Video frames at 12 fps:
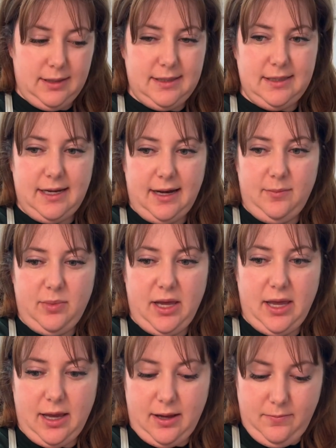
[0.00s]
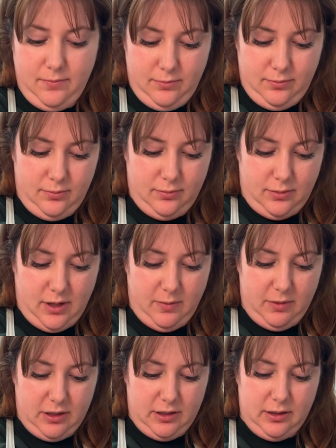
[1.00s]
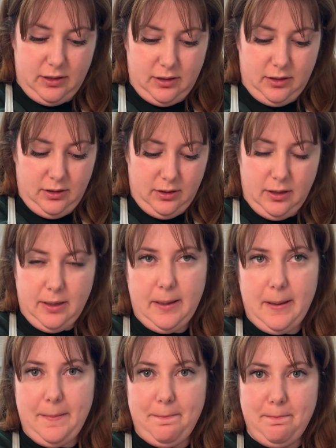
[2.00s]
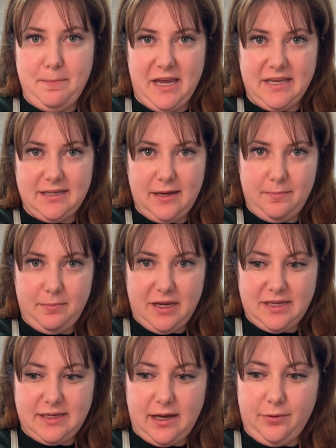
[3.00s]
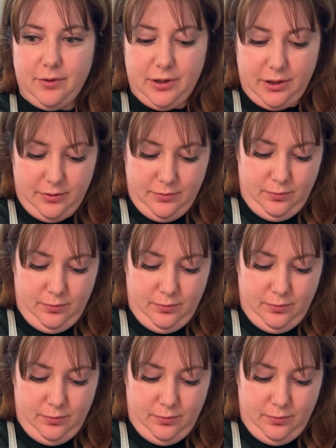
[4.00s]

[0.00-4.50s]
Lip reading: It's 10 p.m. I'm gonna mix up my sourdough.